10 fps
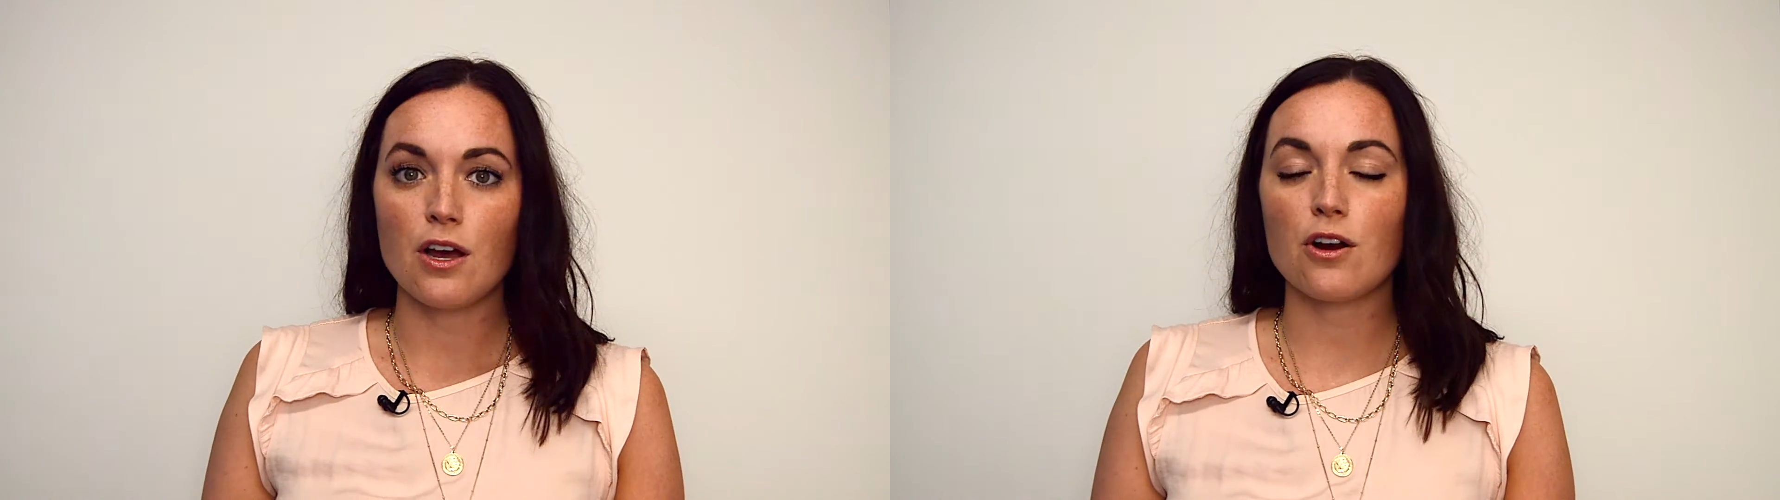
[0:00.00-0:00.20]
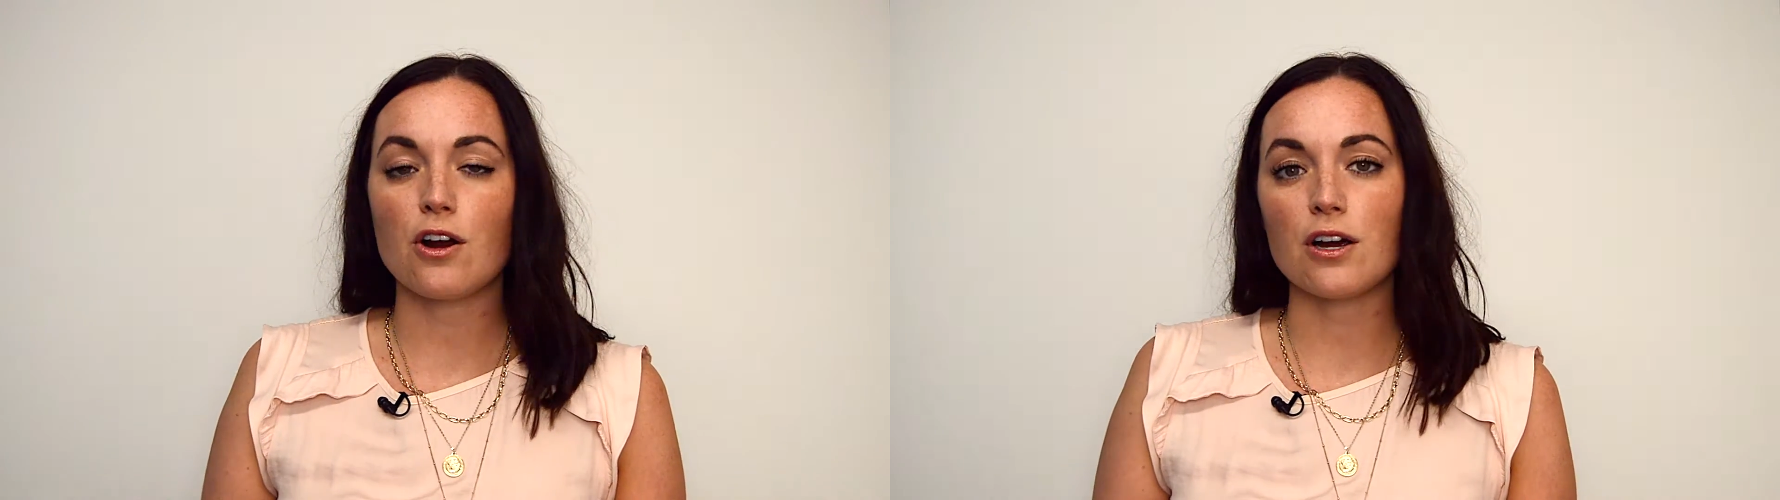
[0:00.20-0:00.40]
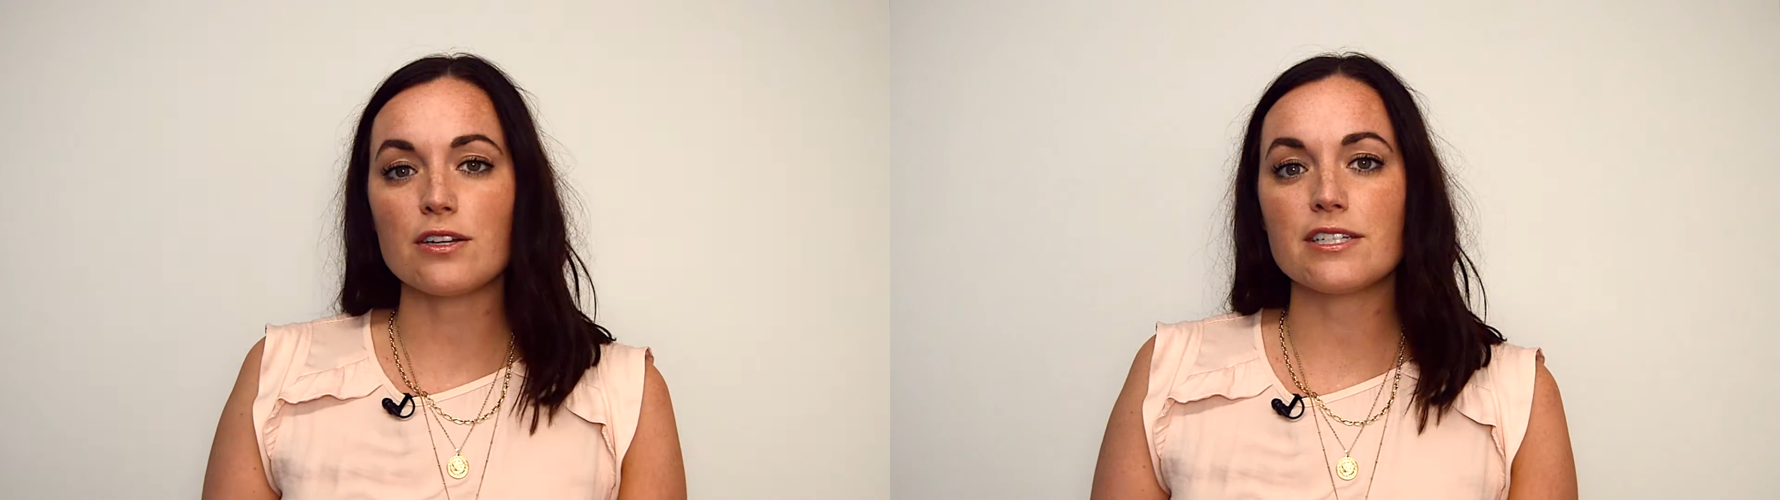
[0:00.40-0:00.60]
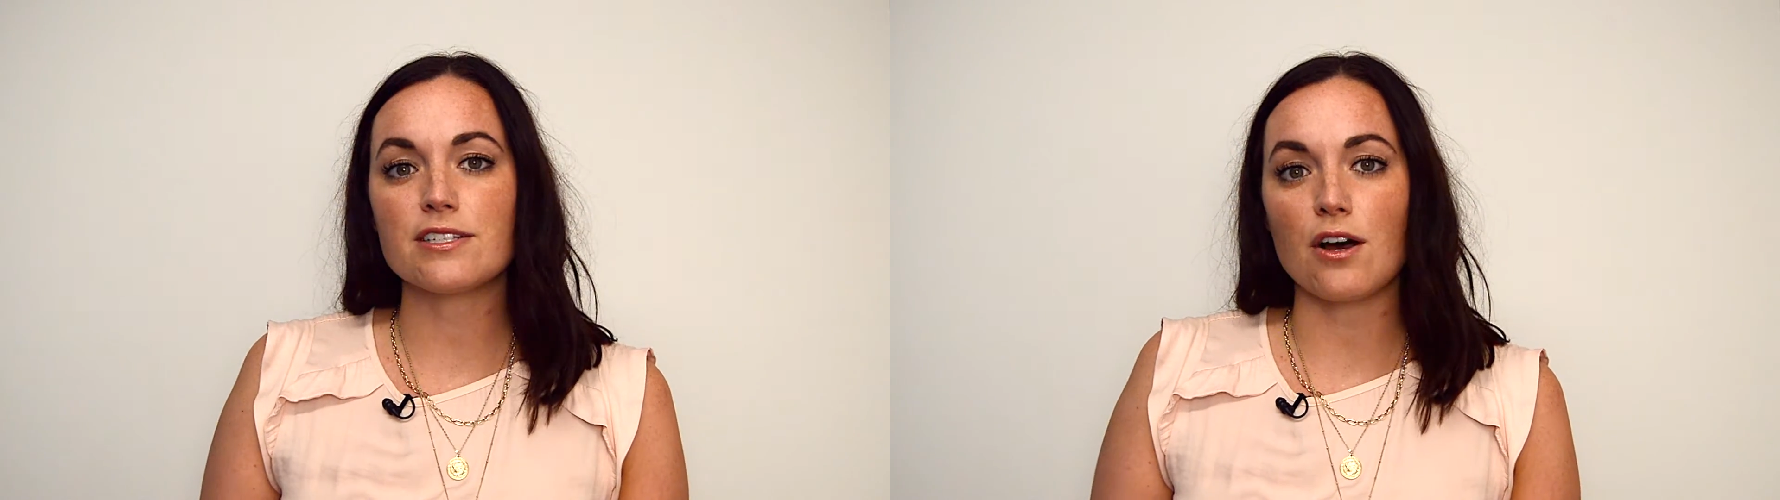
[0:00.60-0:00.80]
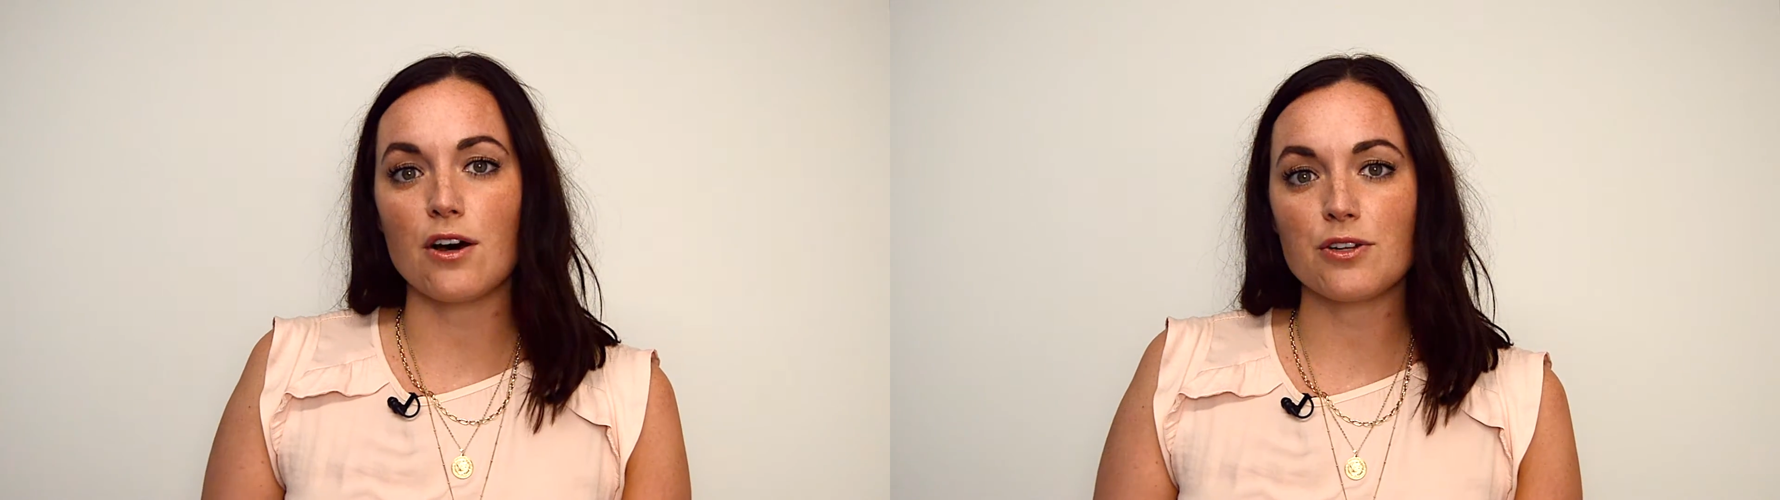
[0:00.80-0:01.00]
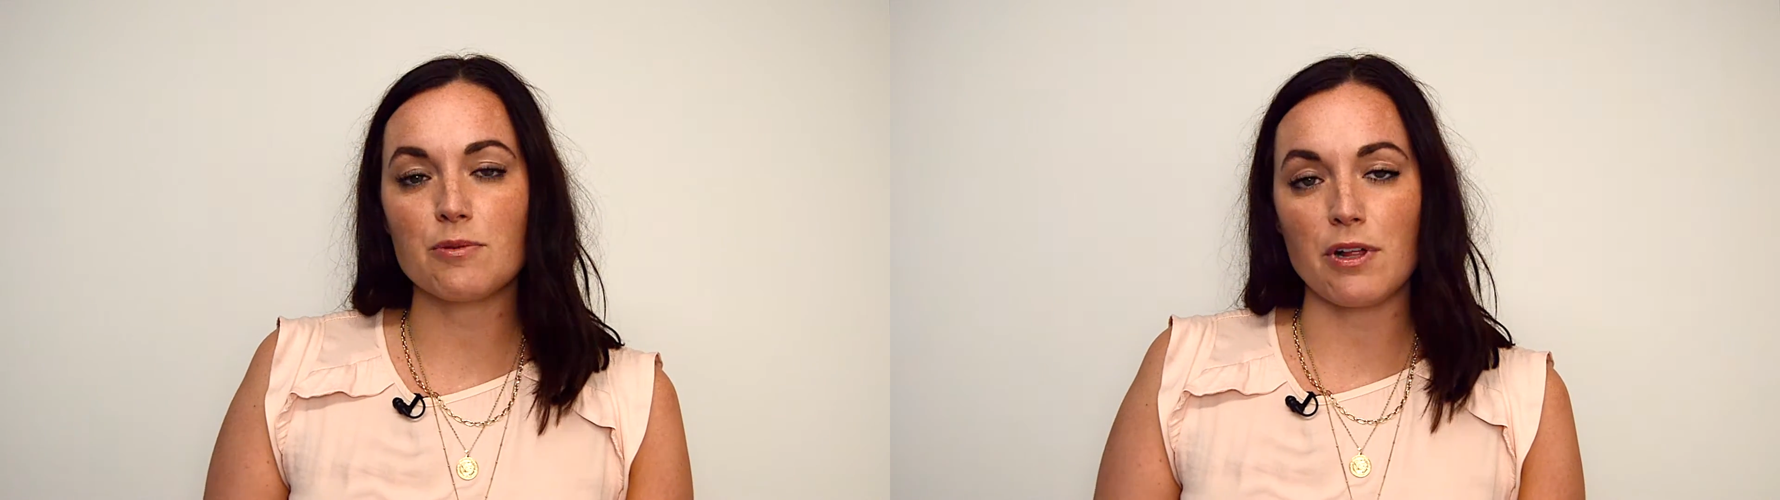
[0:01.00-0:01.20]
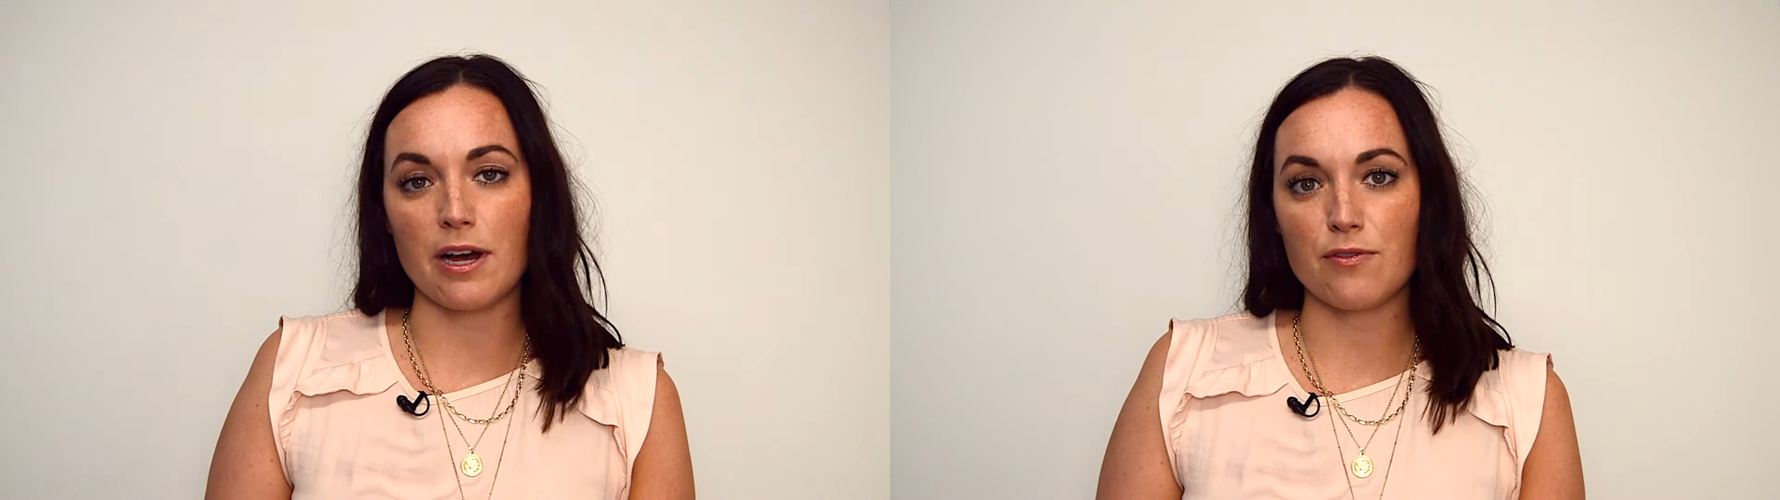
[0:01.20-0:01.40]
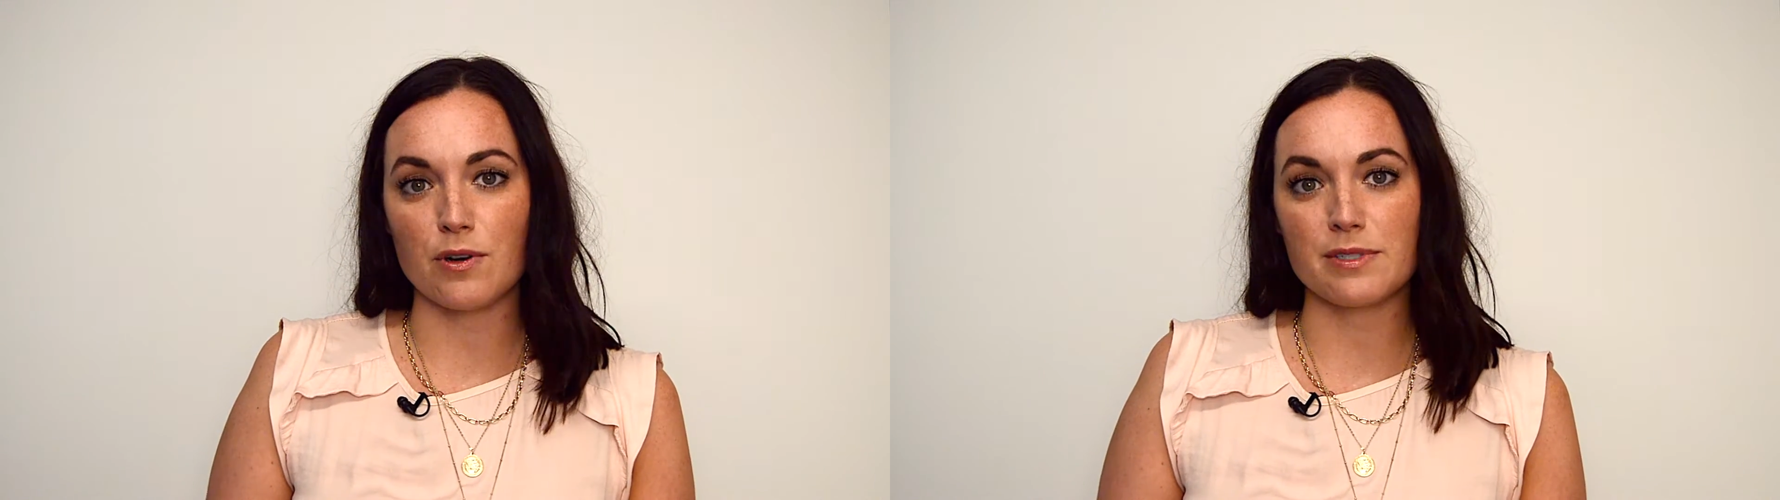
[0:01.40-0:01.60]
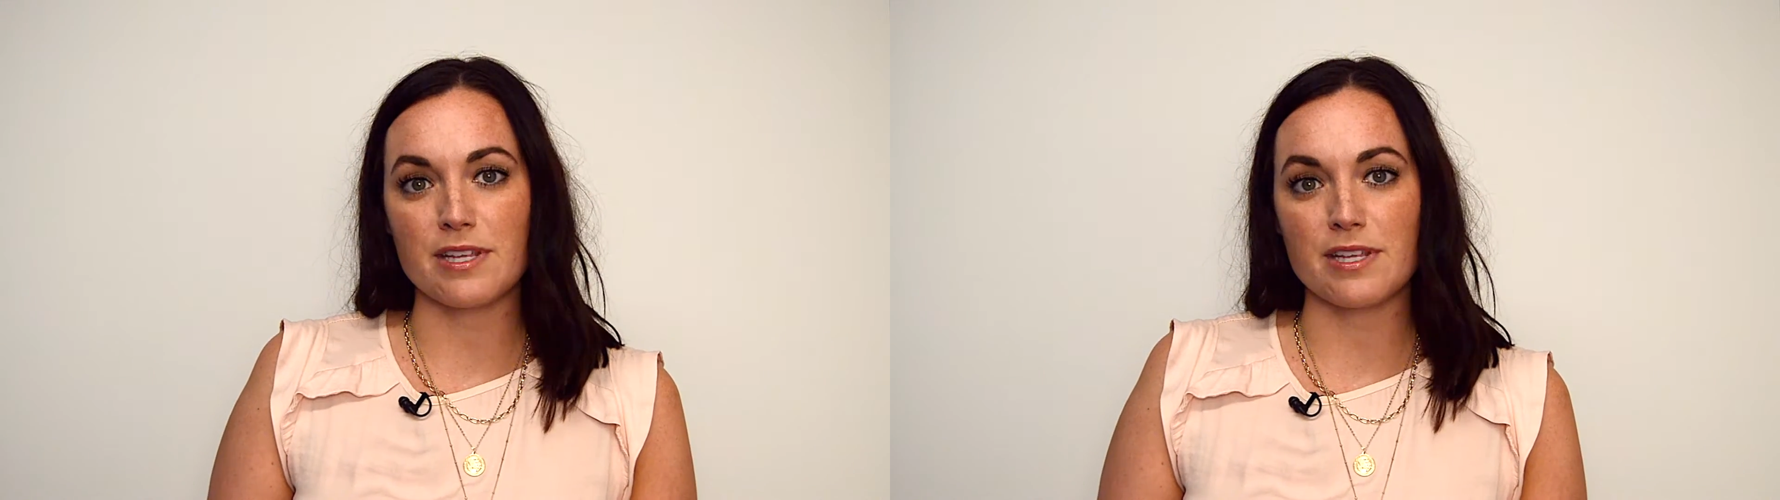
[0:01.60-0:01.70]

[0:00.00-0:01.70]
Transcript: Or are these other platforms